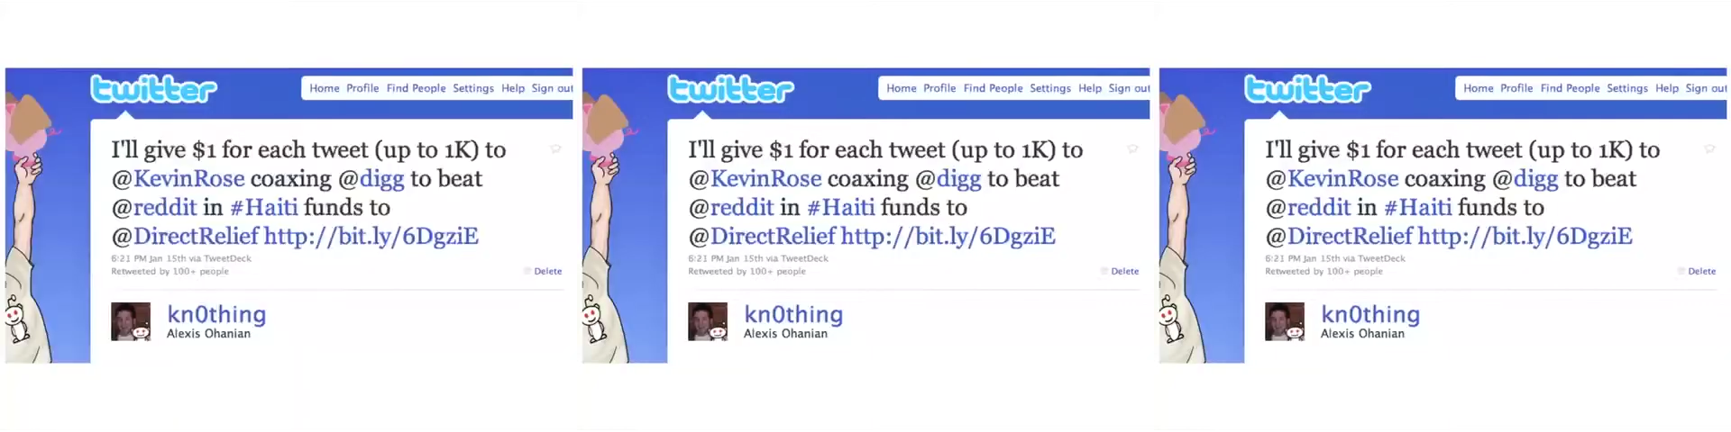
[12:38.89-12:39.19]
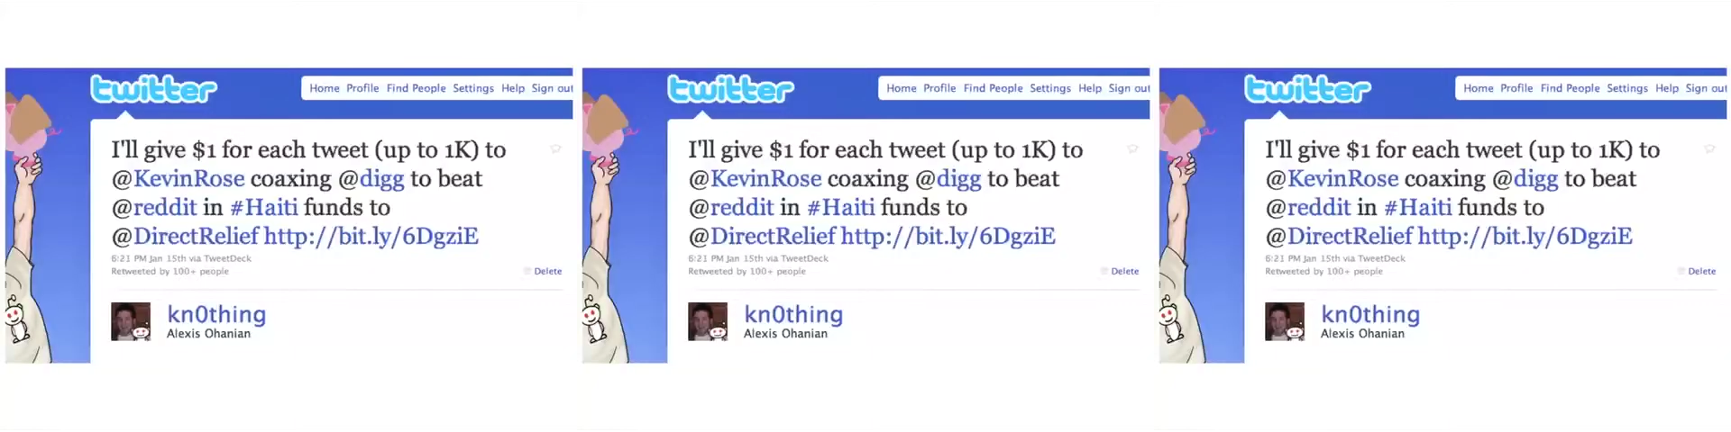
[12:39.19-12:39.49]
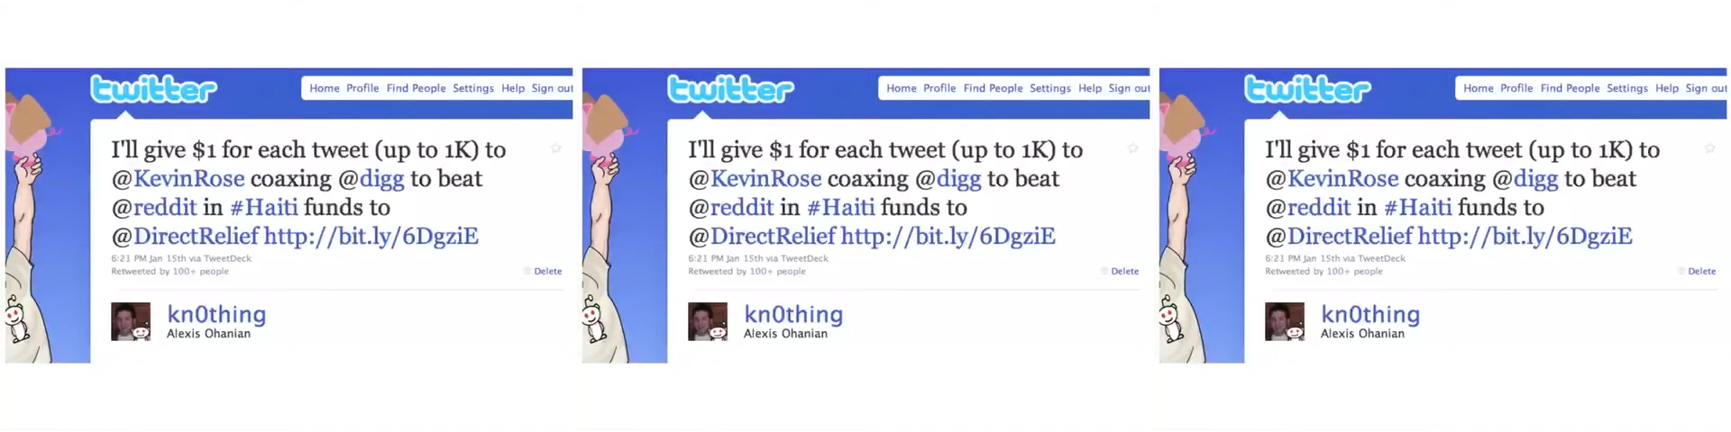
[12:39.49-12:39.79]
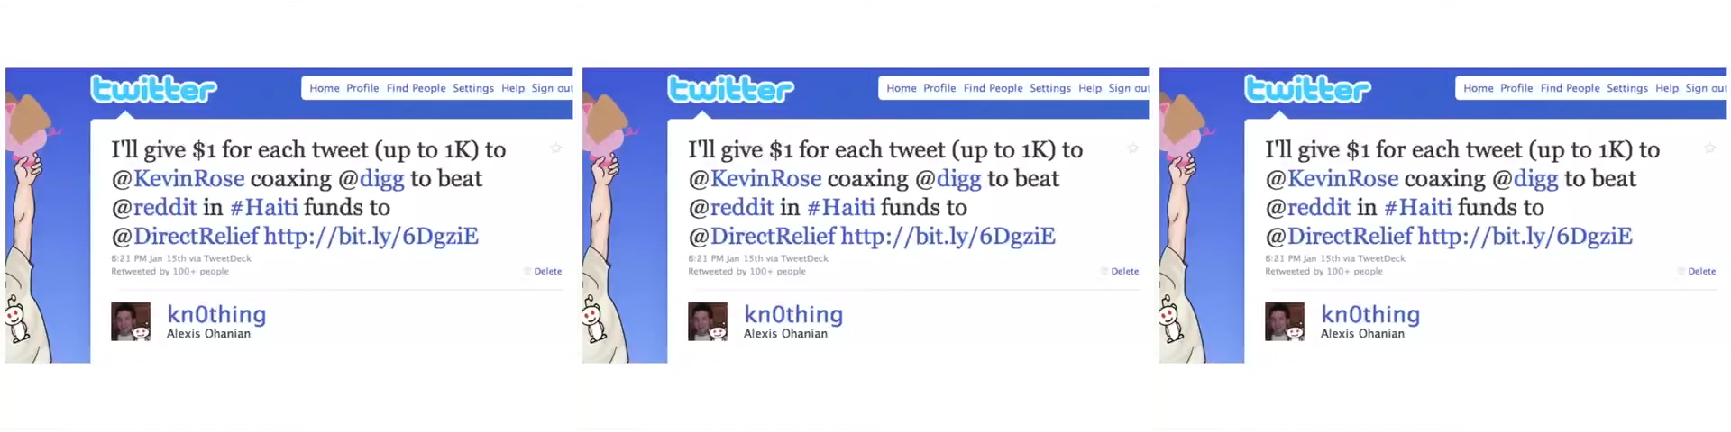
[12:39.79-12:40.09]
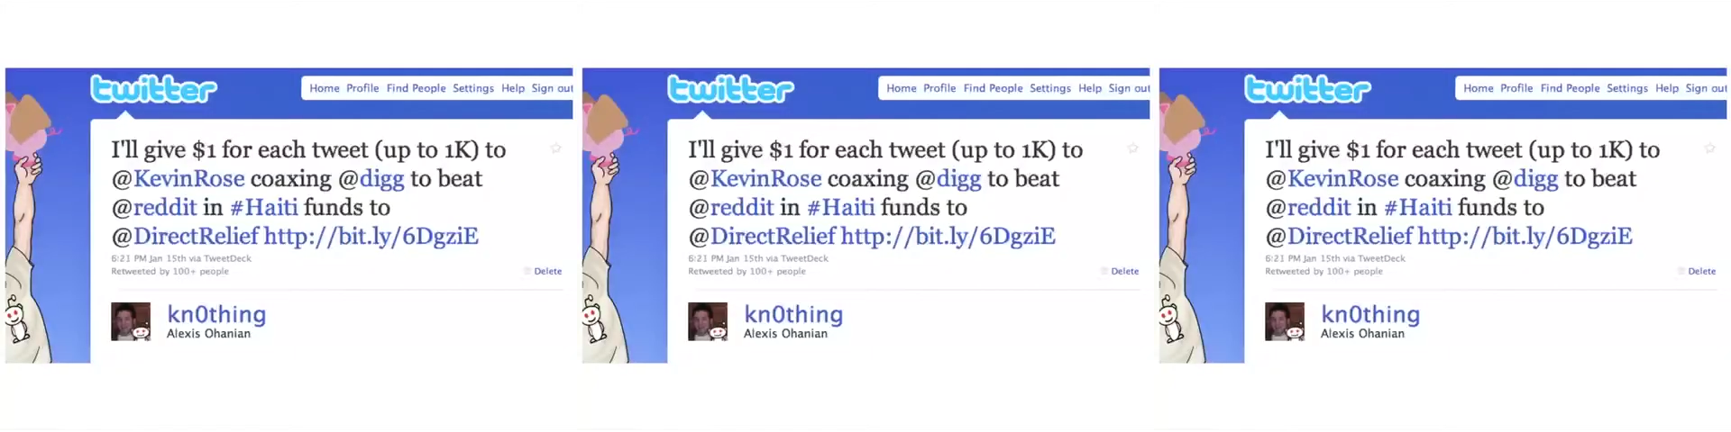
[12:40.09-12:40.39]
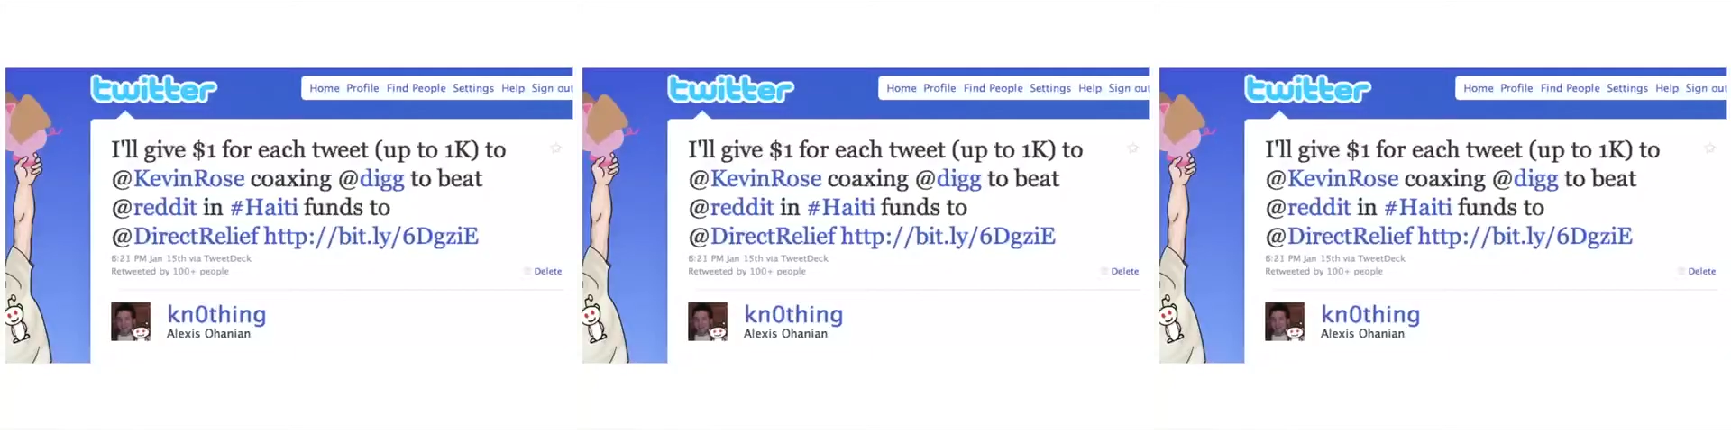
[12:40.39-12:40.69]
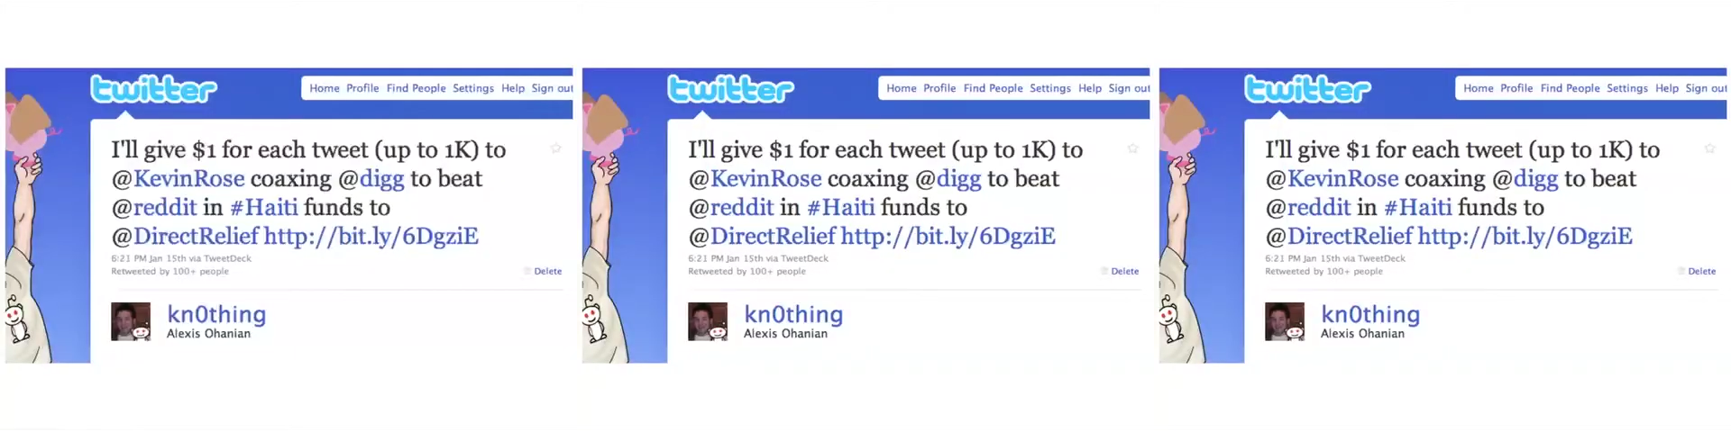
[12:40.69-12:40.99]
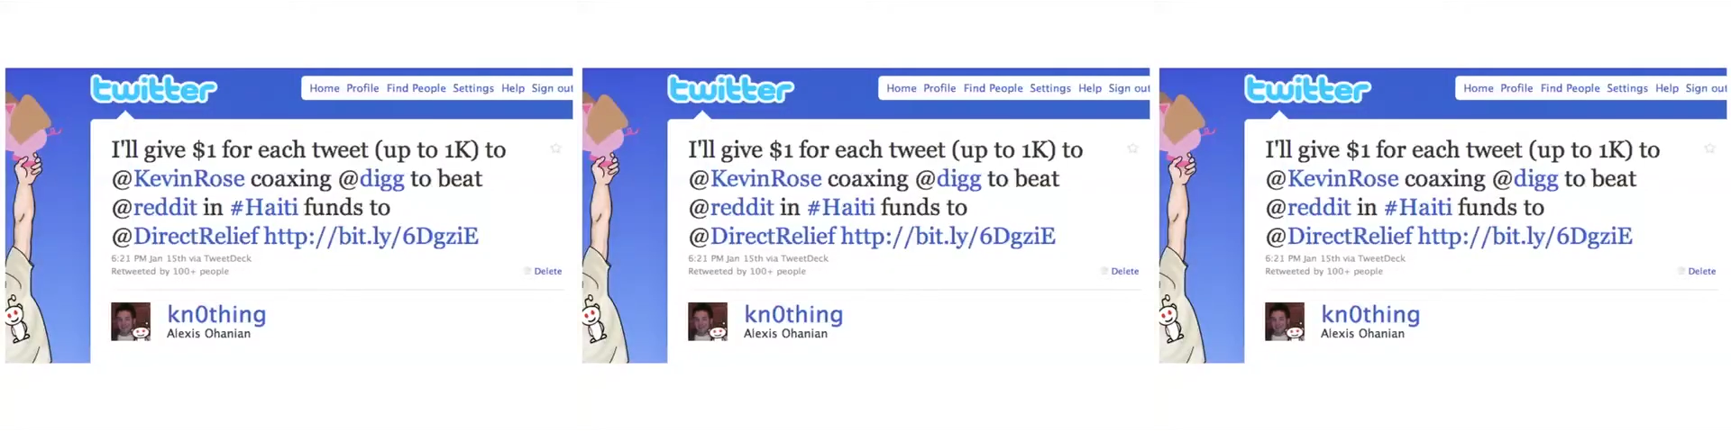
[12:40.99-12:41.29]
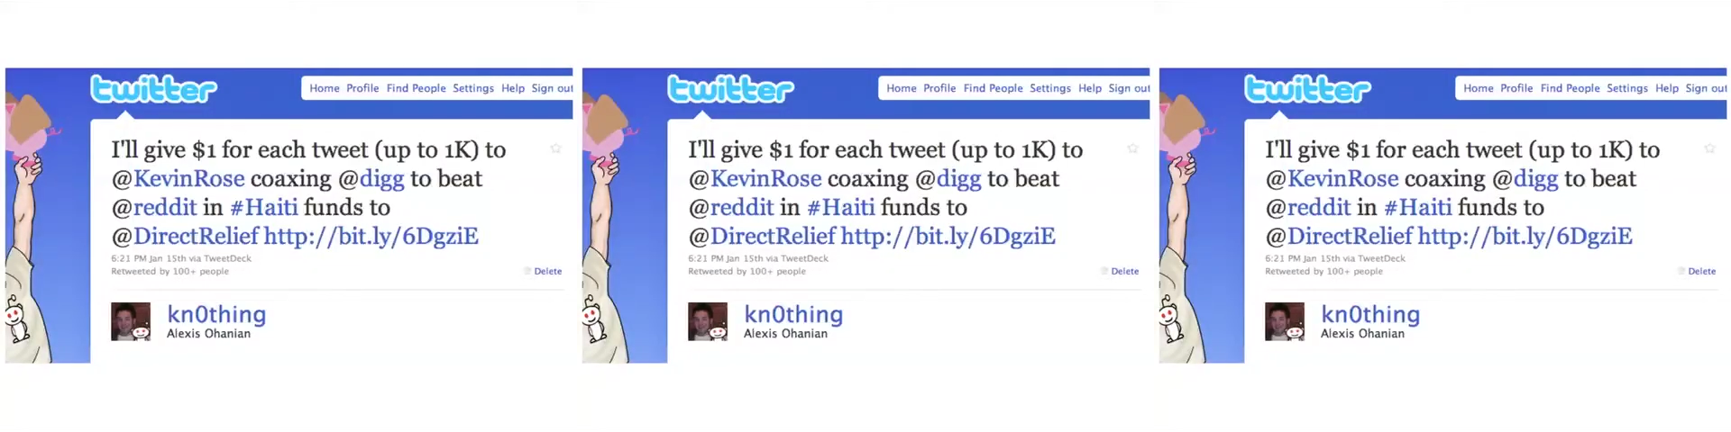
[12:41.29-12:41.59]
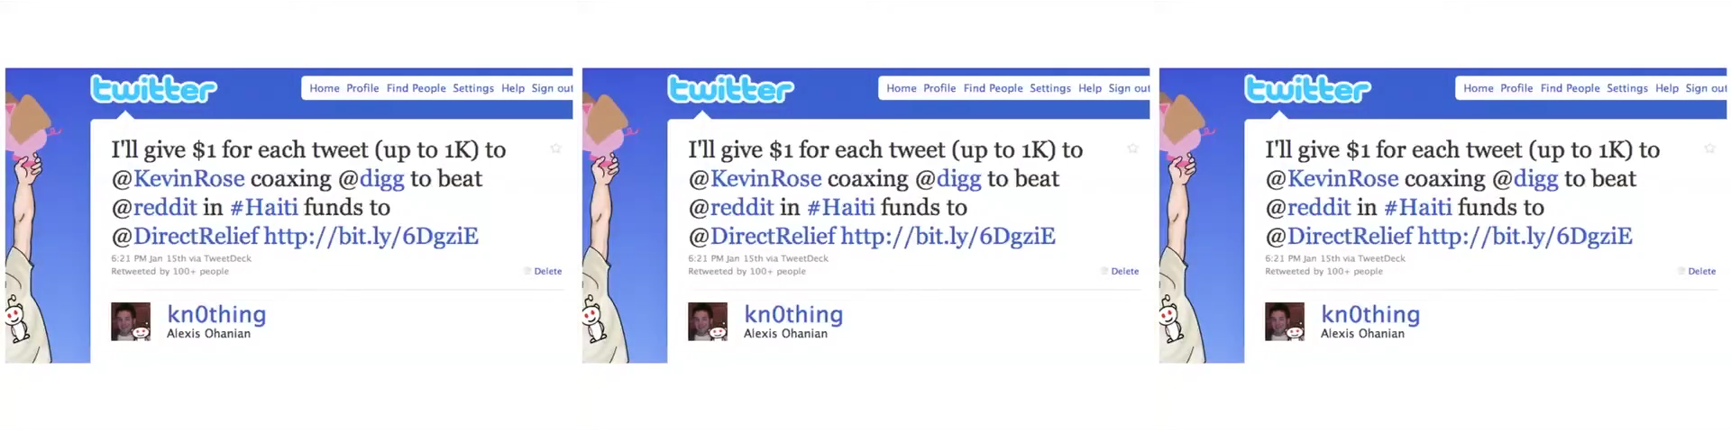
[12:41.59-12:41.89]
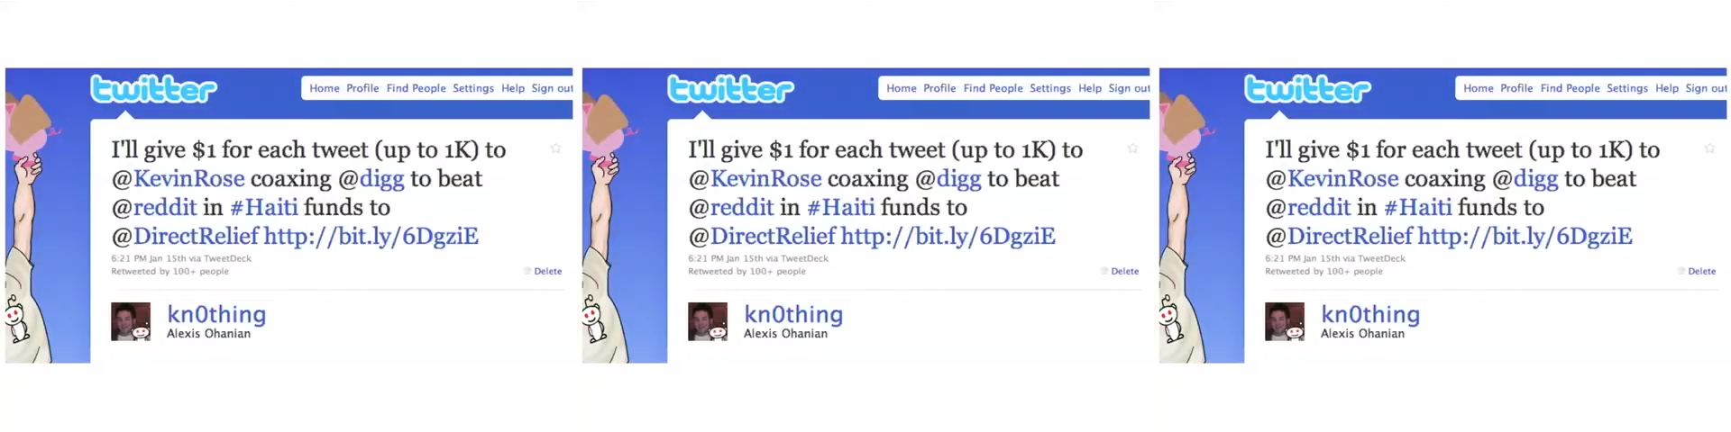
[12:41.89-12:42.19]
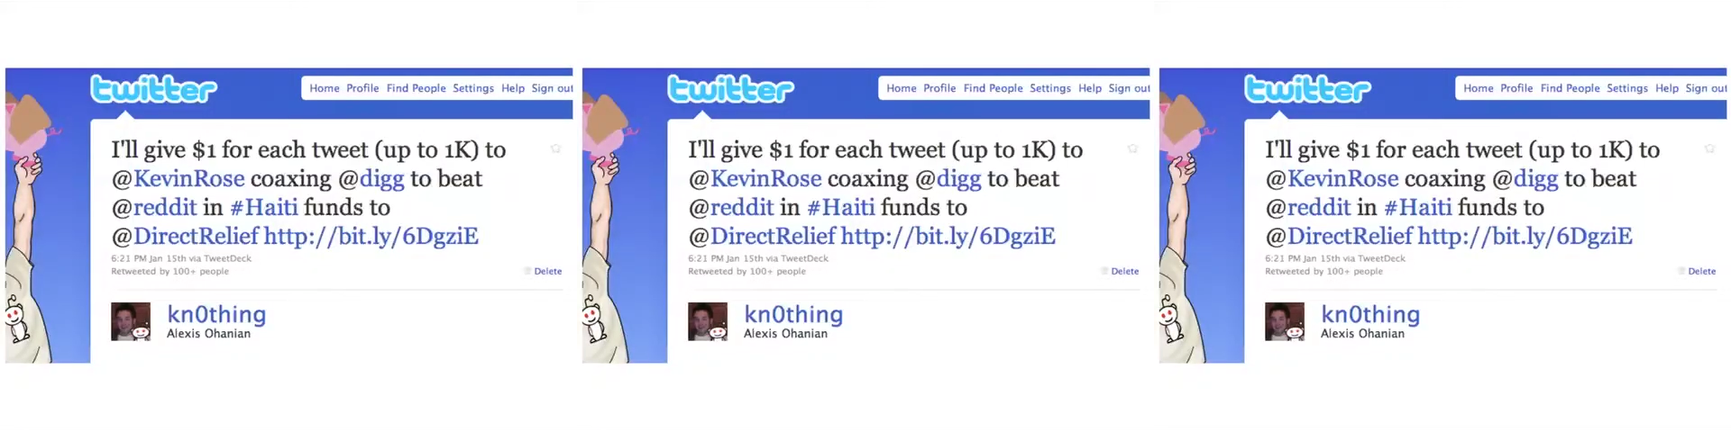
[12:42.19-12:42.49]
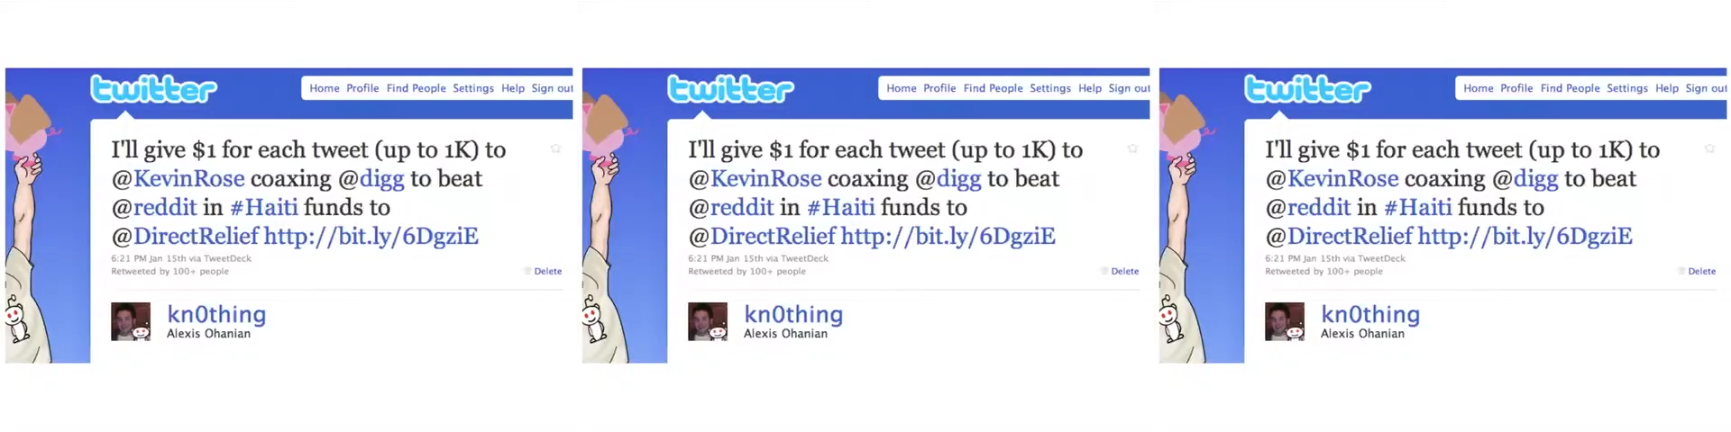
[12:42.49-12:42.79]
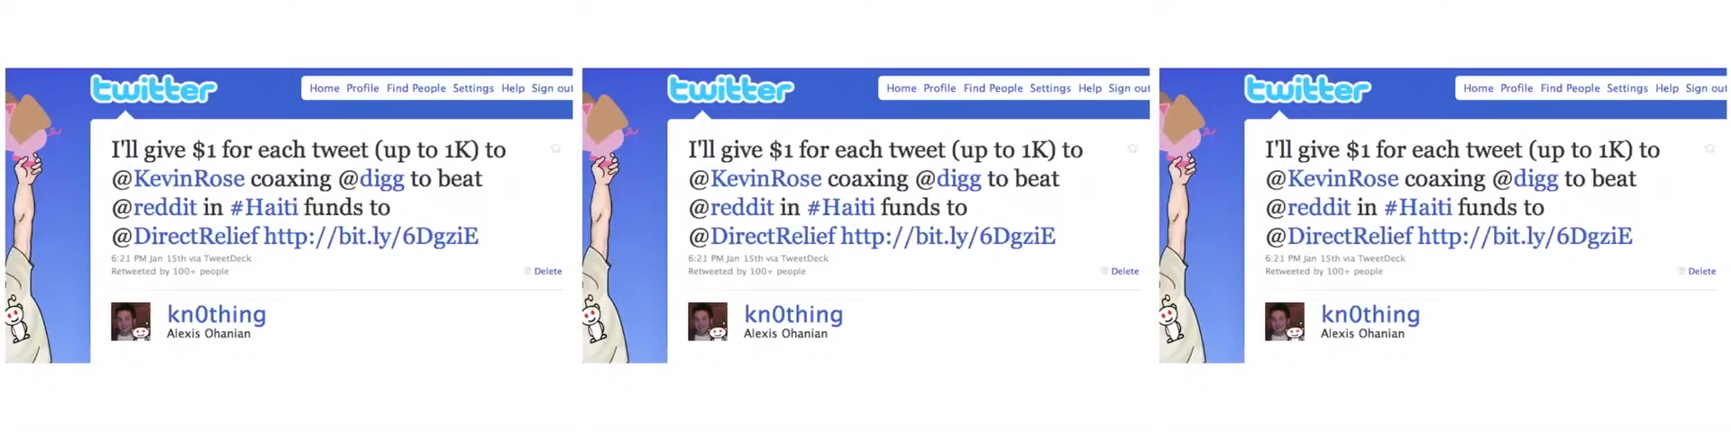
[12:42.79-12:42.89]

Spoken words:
Nobody's mouth can be seen.